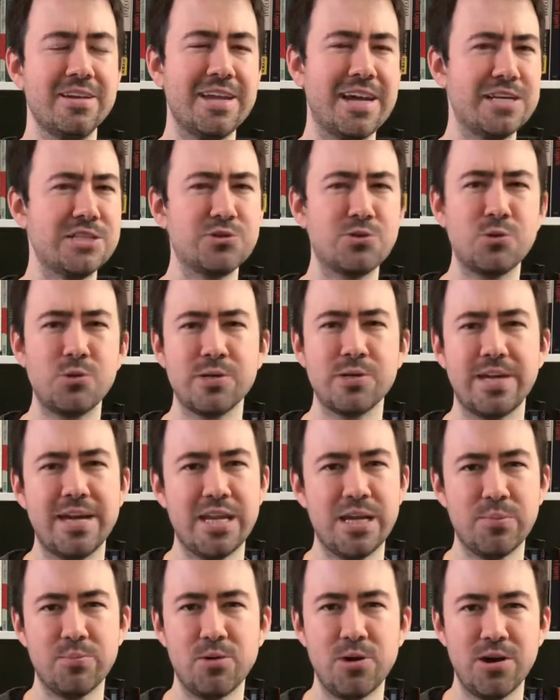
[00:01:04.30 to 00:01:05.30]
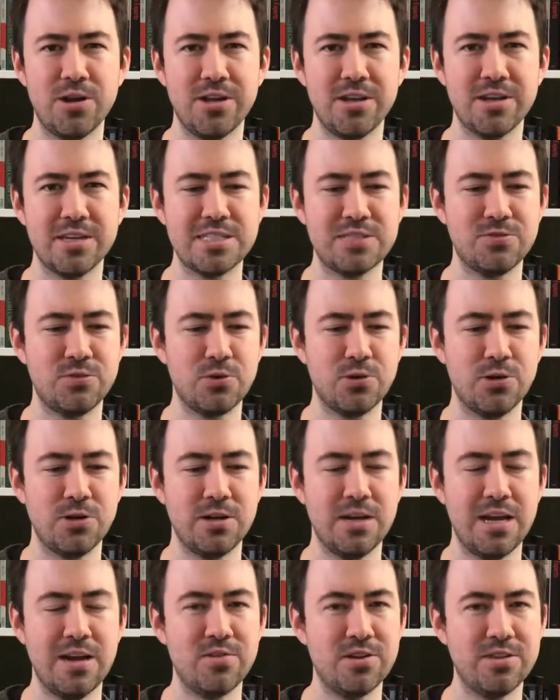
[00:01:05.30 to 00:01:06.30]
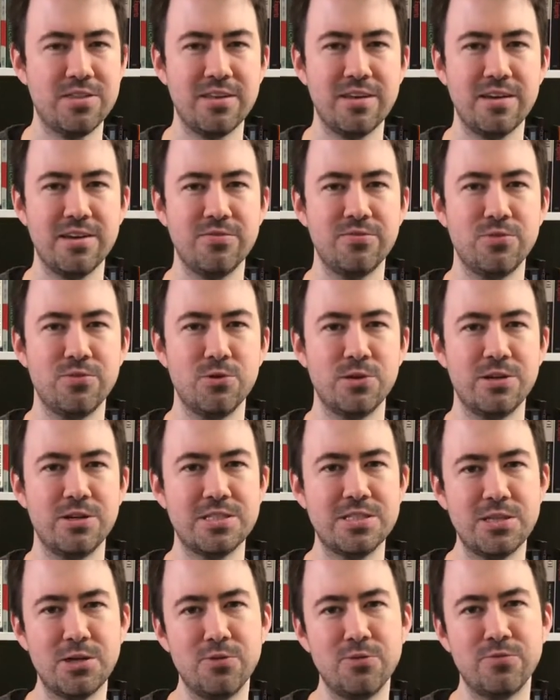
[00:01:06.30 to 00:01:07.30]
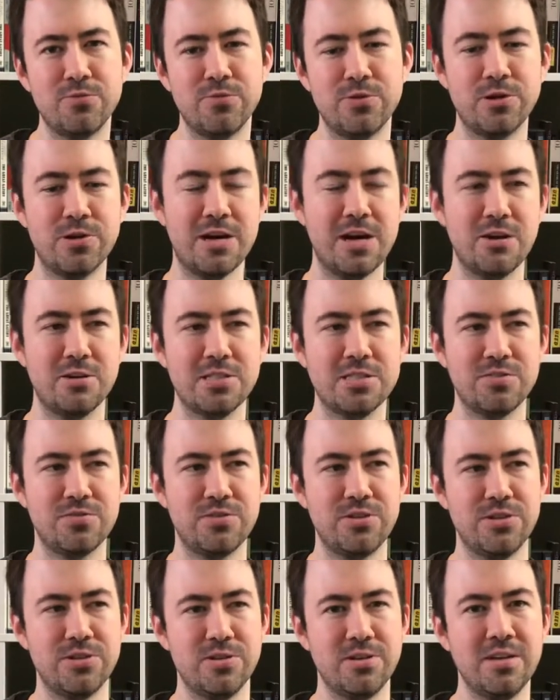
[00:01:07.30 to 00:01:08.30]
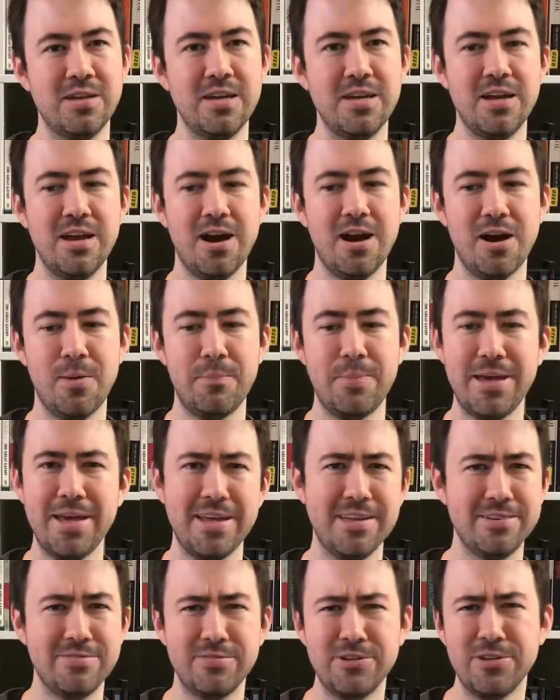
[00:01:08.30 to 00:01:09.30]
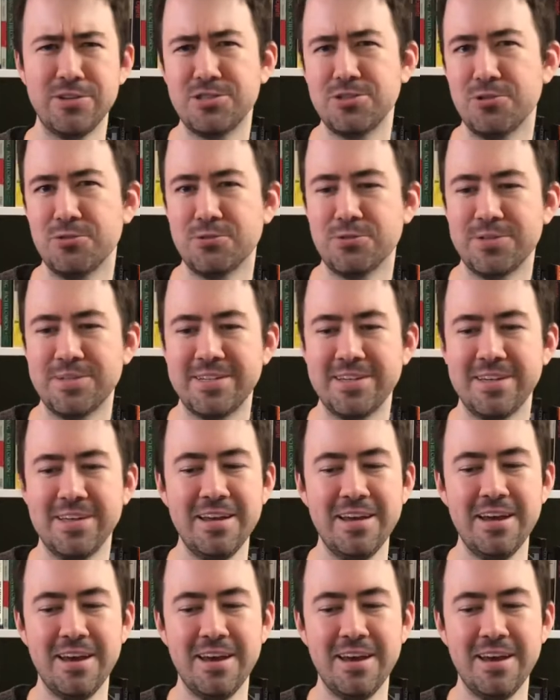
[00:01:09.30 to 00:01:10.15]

natural organic products for everything, for yourself, for your house, for your pet, for your children.